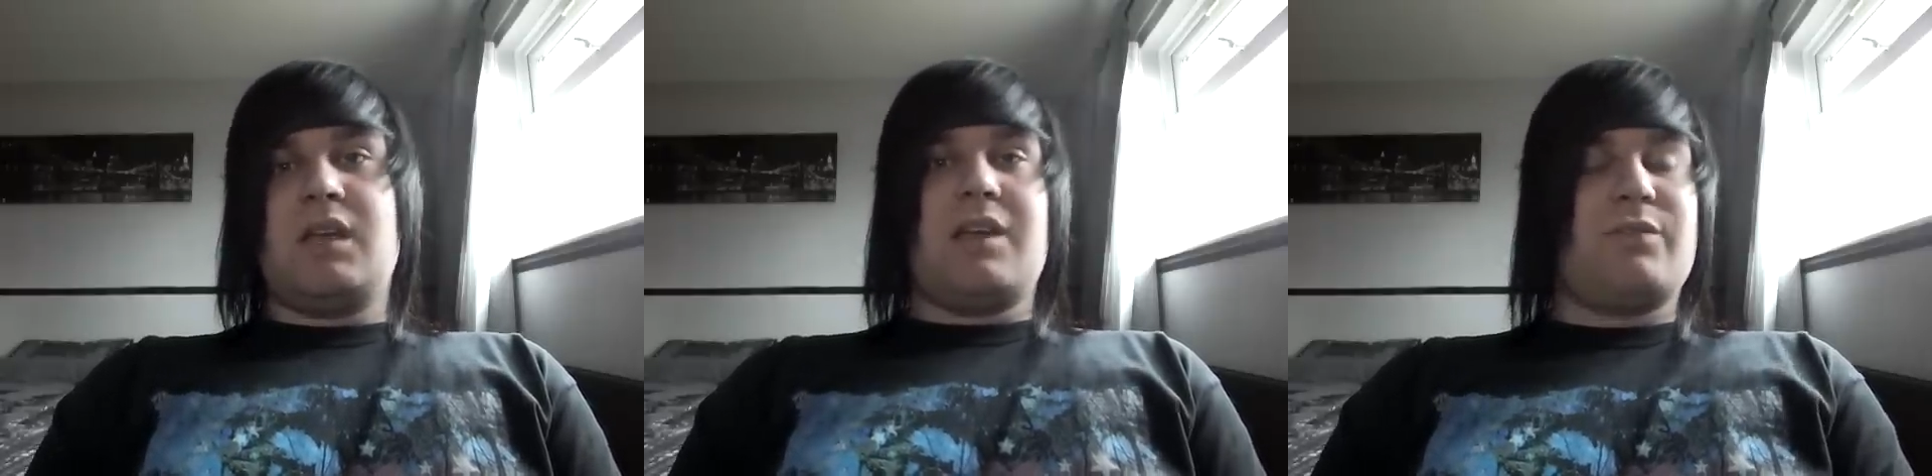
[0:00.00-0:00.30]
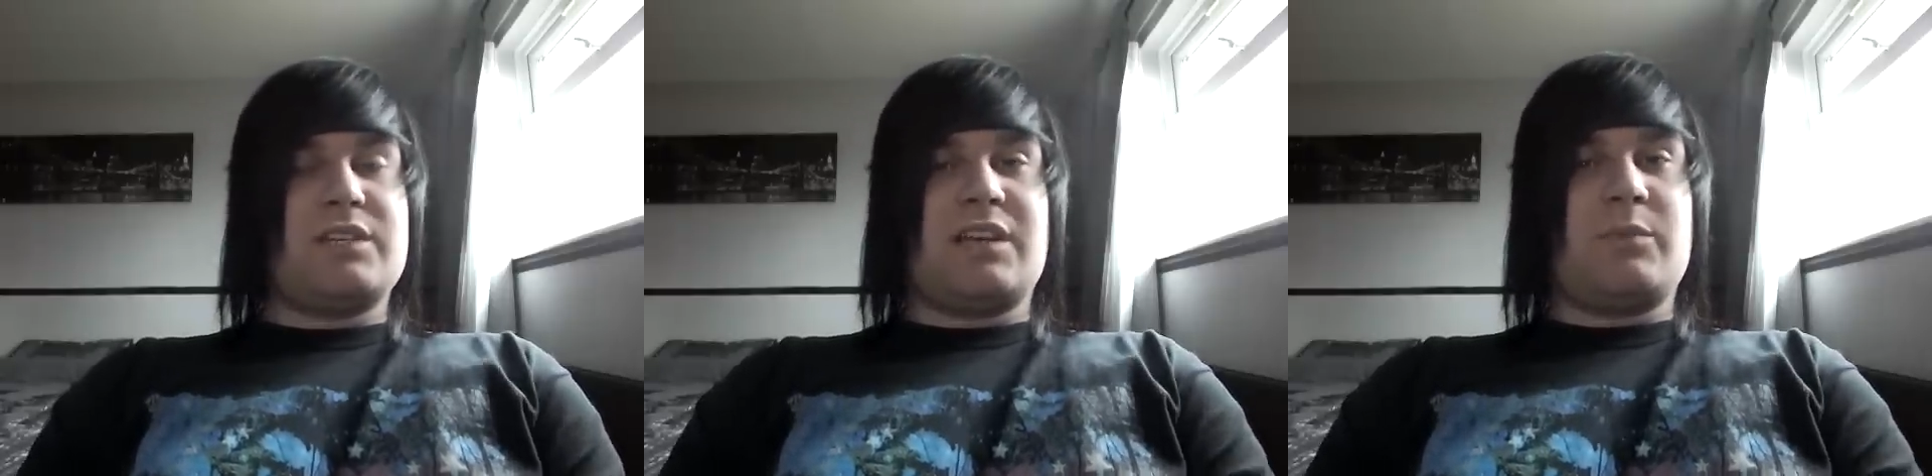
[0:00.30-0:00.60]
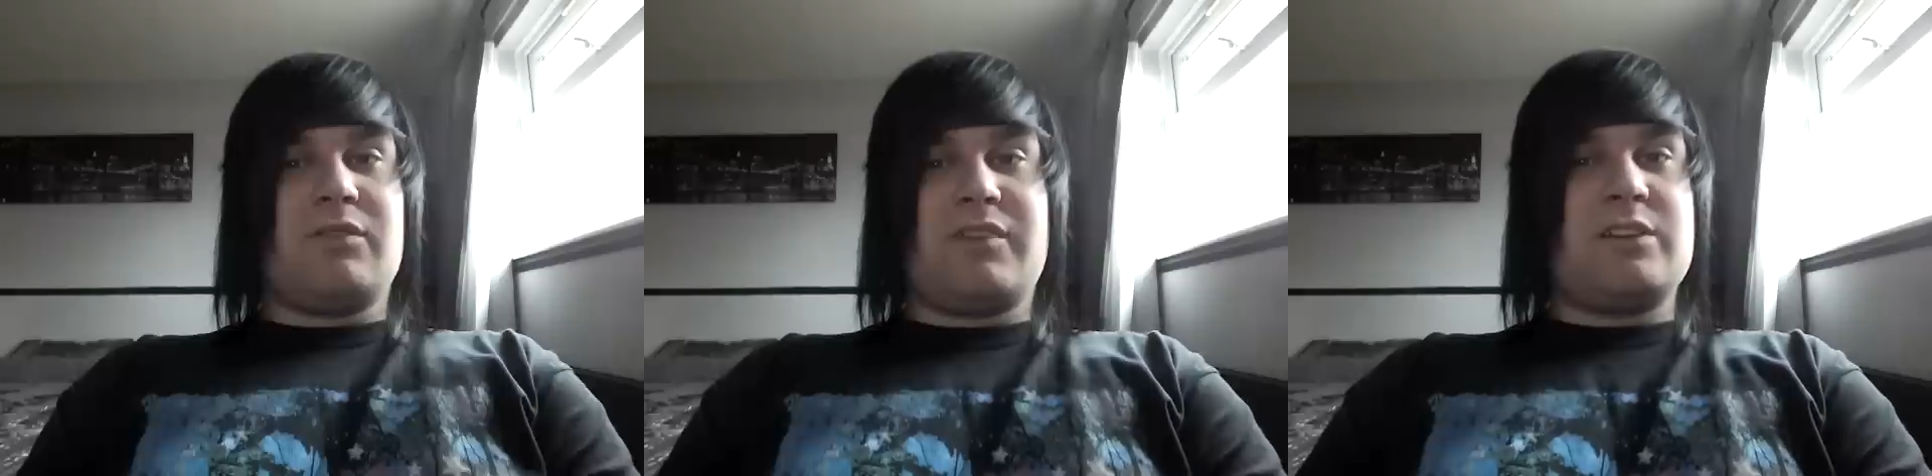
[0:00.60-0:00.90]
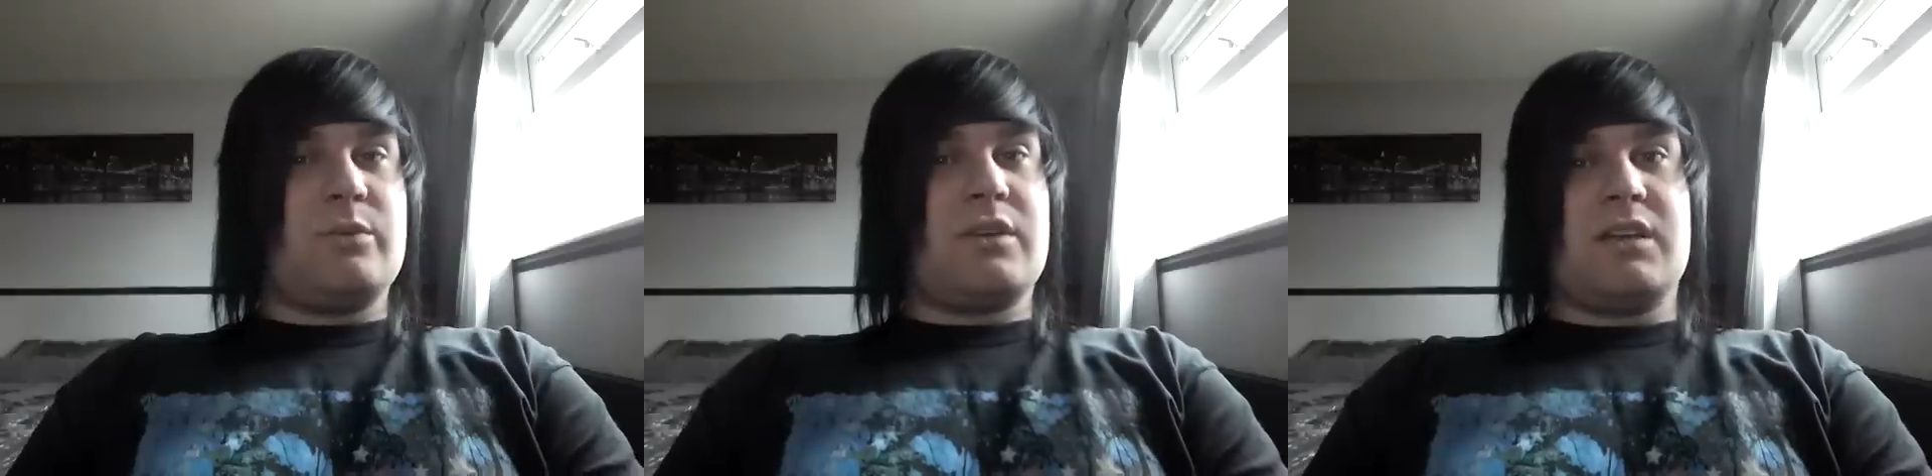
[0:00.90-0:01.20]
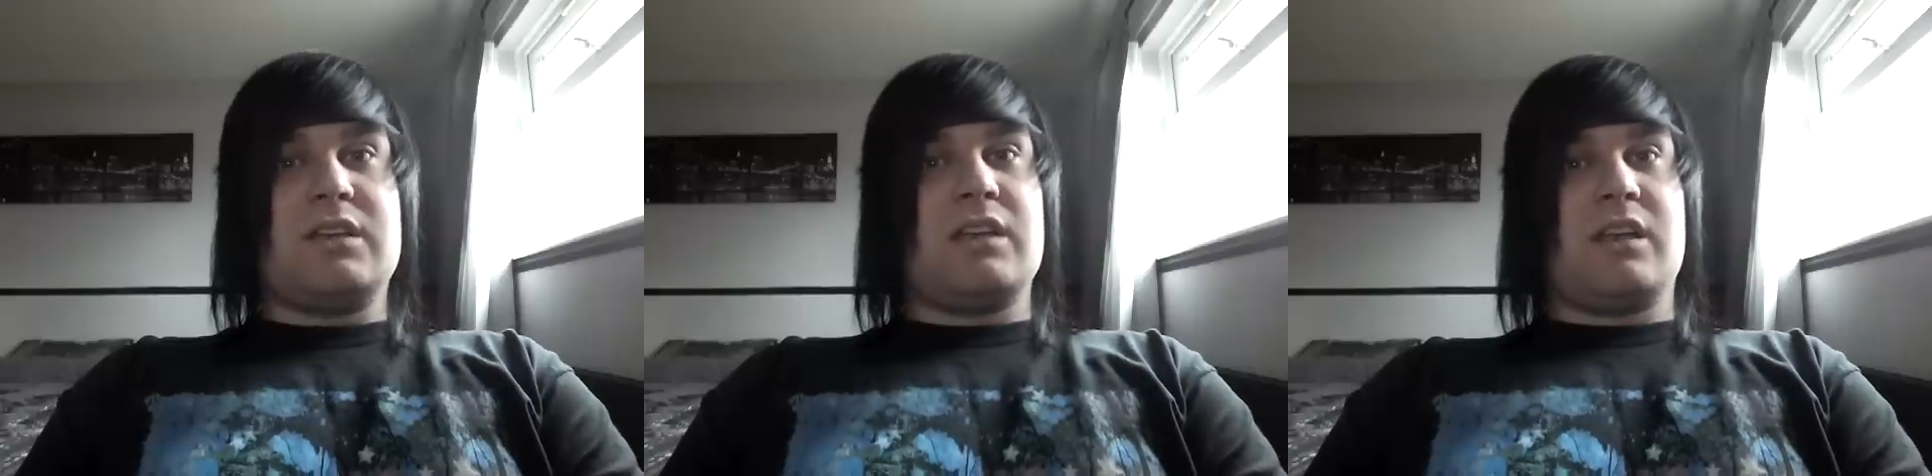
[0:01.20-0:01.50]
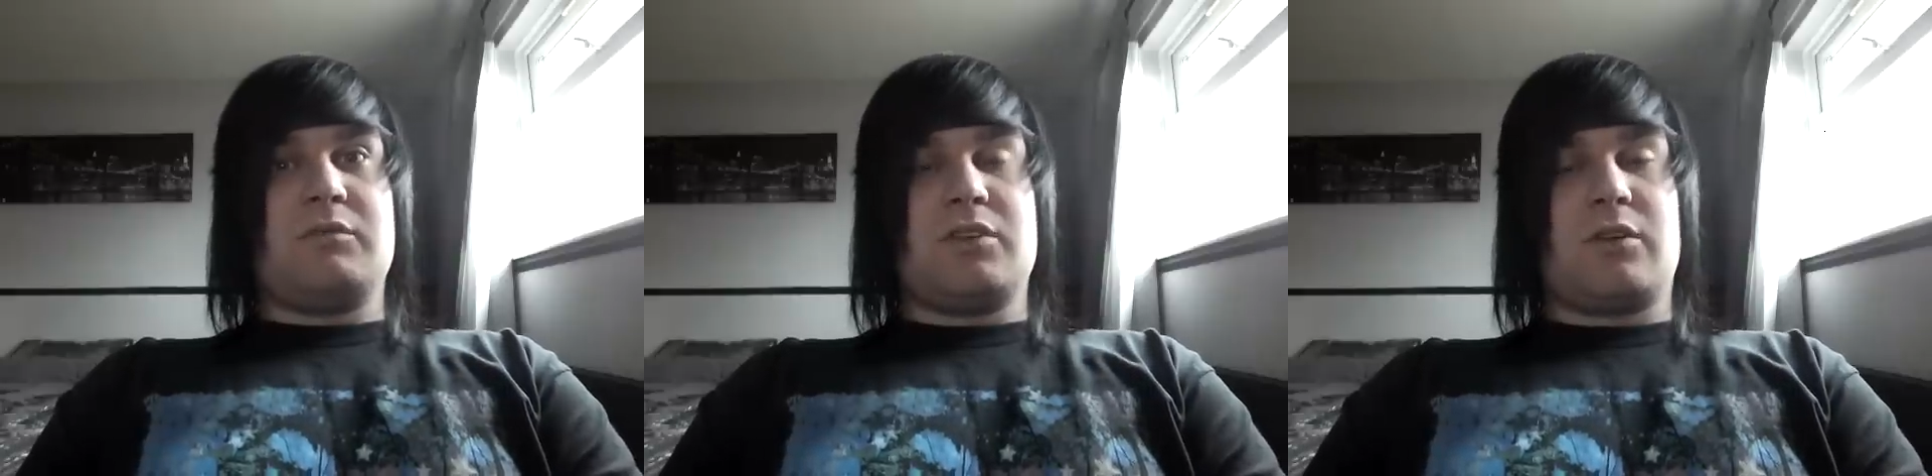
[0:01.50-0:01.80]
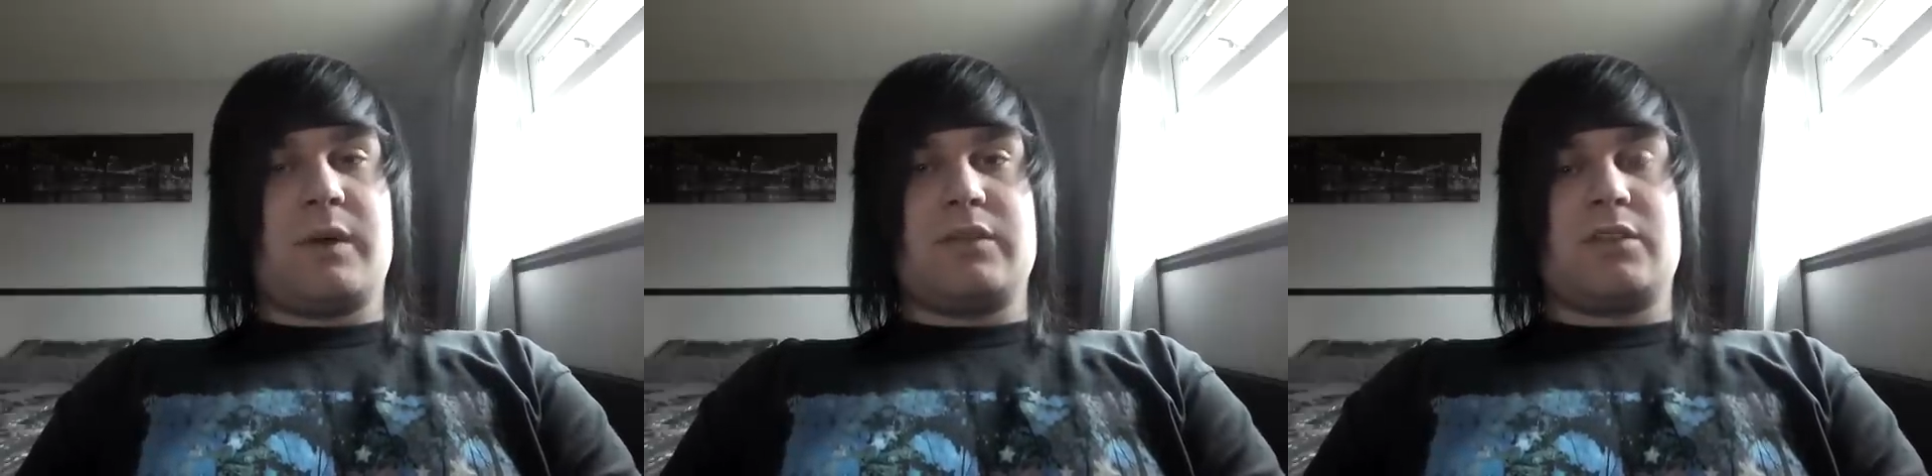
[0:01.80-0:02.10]
If you want to add me on Facebook and talk
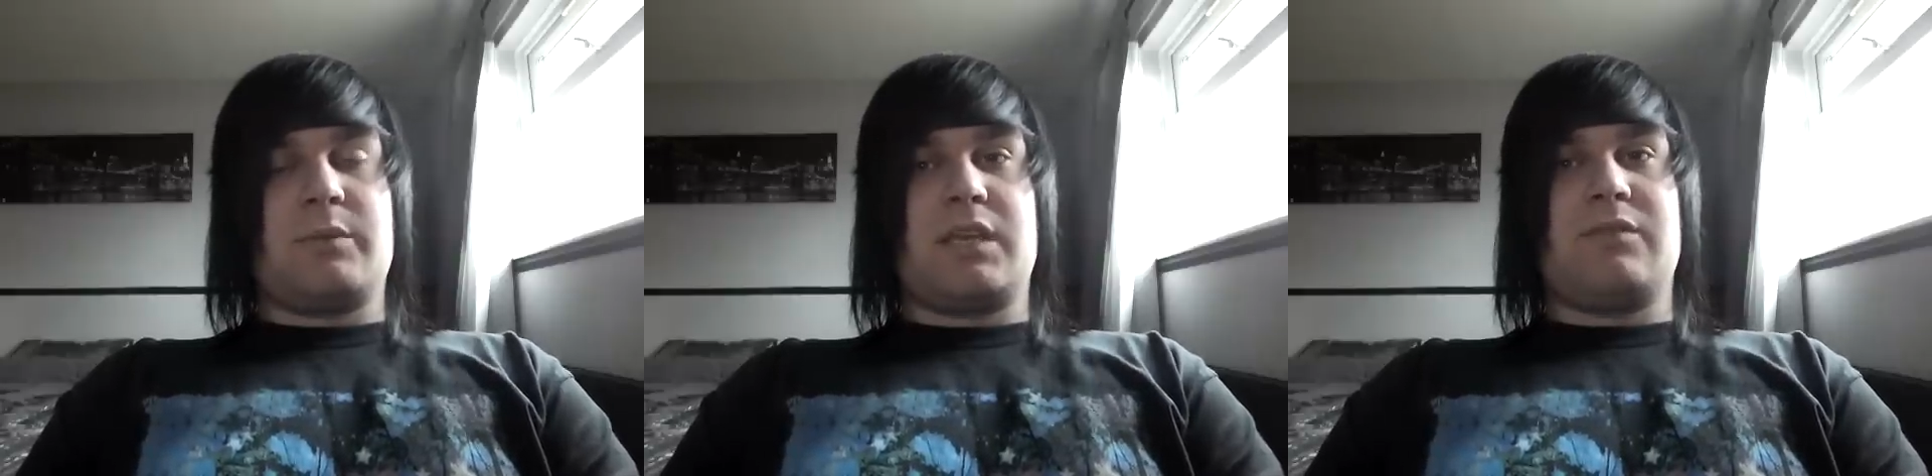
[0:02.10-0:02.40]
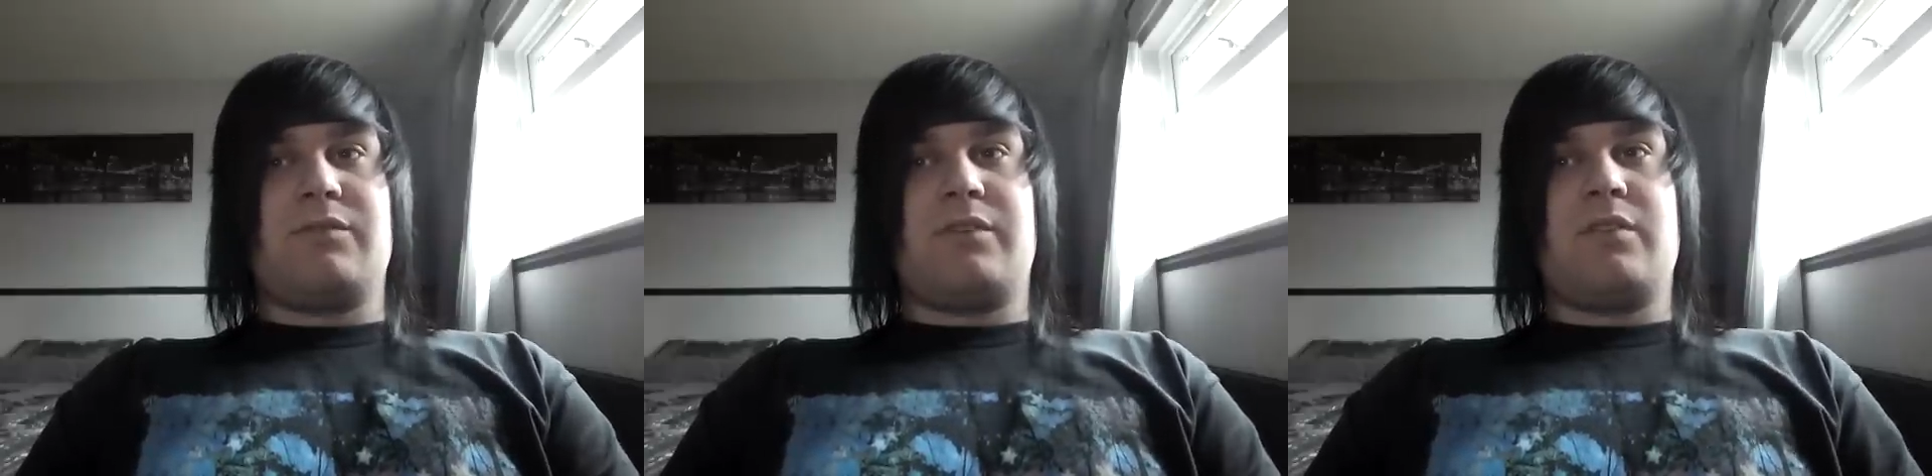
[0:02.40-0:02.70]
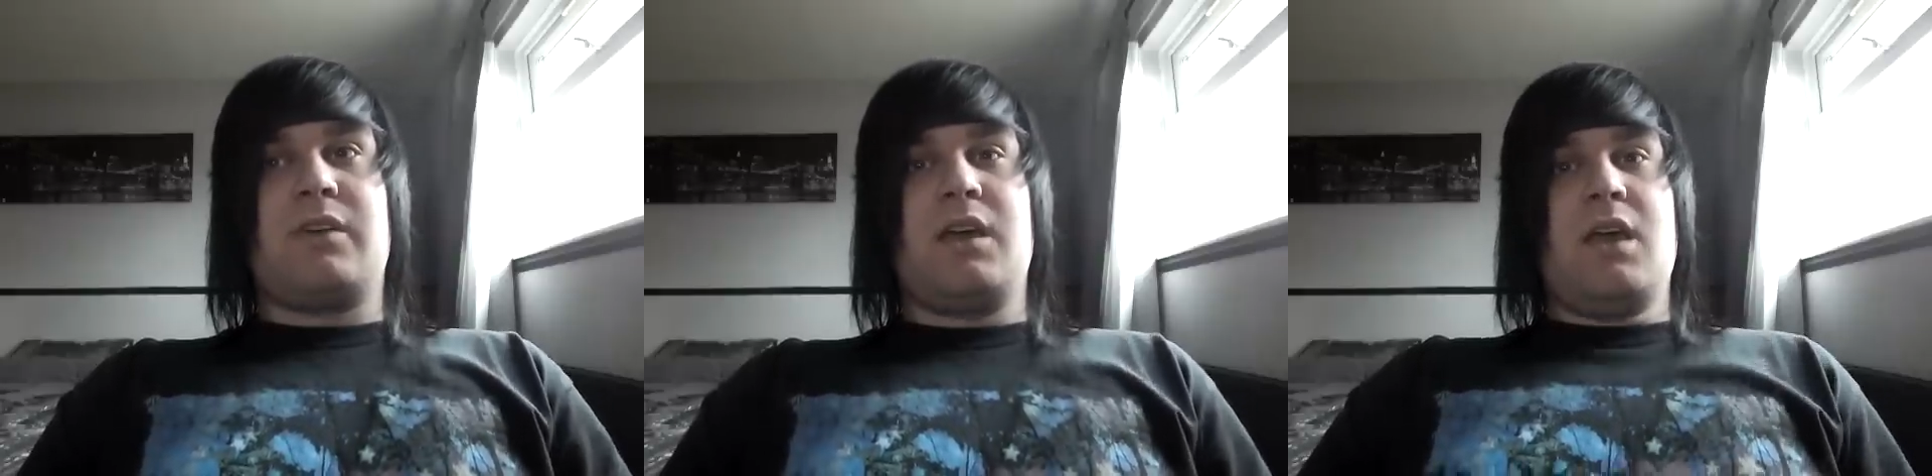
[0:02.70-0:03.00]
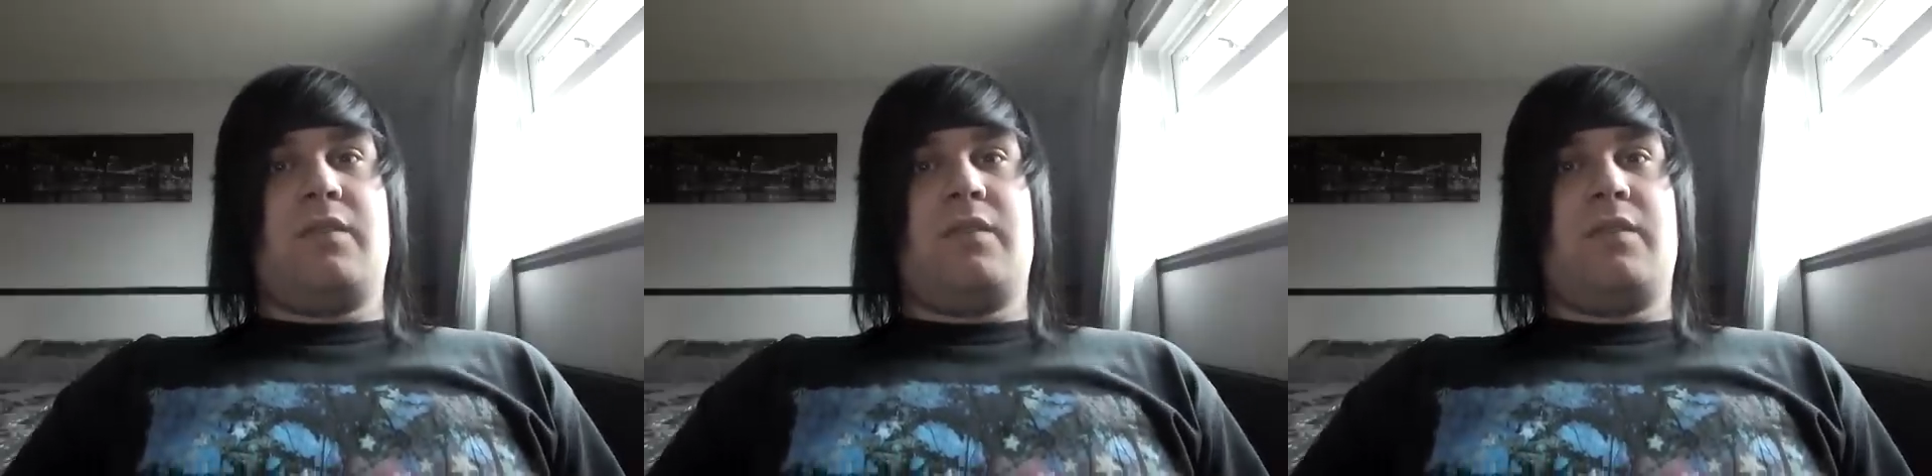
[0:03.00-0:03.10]
about the topic even further,